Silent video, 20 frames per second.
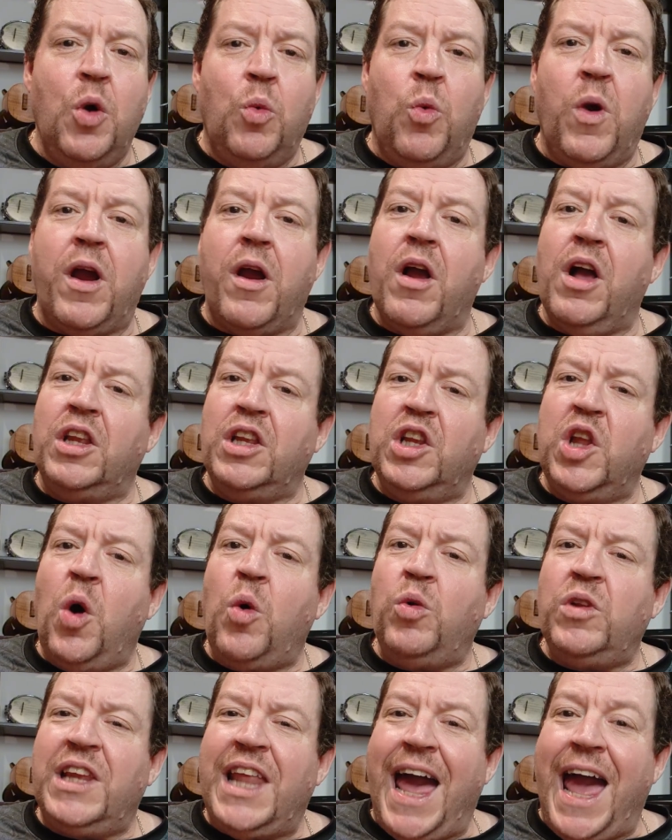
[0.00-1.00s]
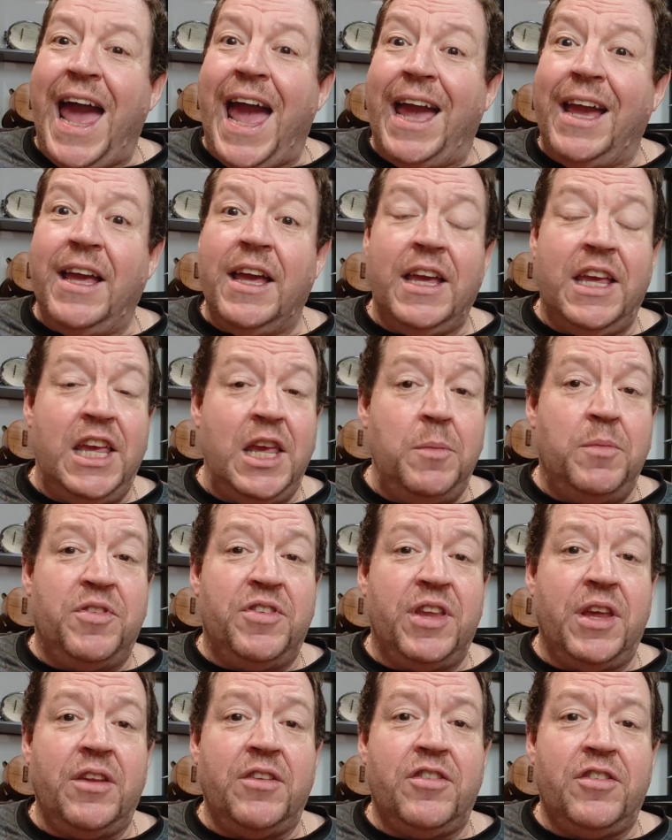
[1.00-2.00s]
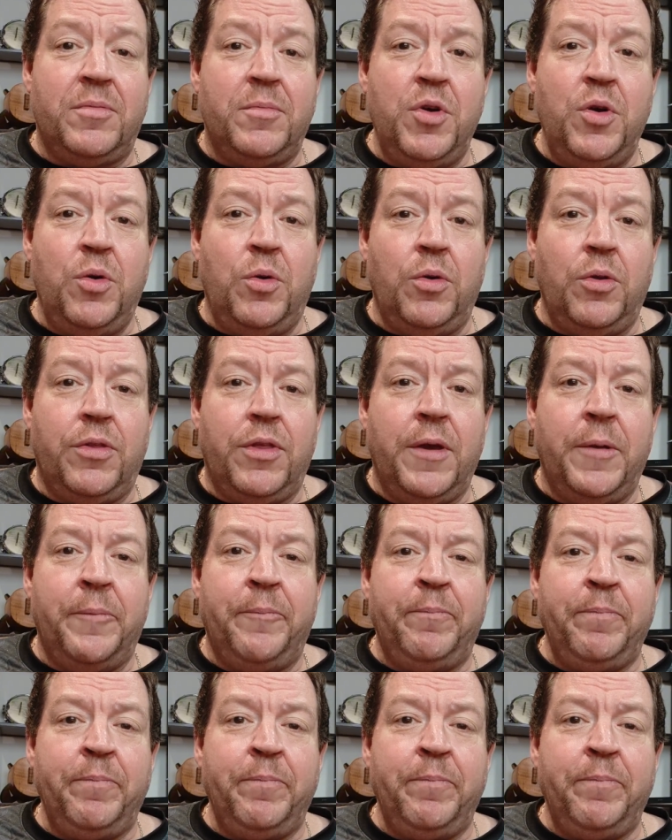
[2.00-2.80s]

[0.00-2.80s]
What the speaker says: where low lag keeps things smooth.